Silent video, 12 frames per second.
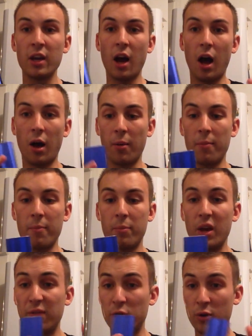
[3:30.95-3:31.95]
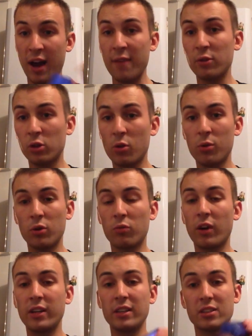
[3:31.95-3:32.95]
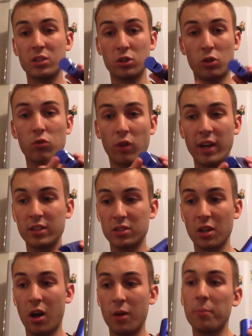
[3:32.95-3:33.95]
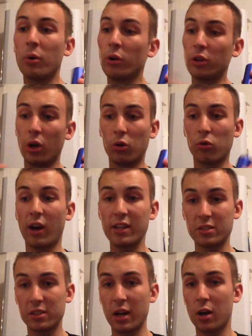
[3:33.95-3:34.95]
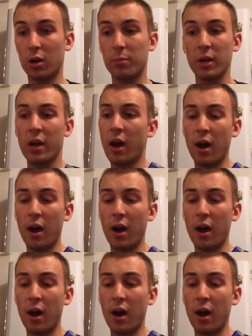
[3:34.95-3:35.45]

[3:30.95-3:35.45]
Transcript: But if you haven't got one already, this is a great starting point, a great setup,